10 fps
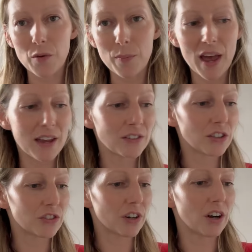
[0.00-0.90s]
a pen
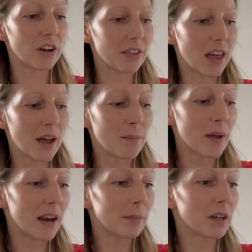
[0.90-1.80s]
to draw on them,
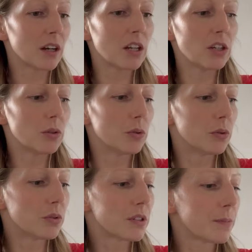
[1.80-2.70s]
and I'm gonna
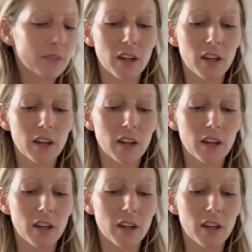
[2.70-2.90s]
use,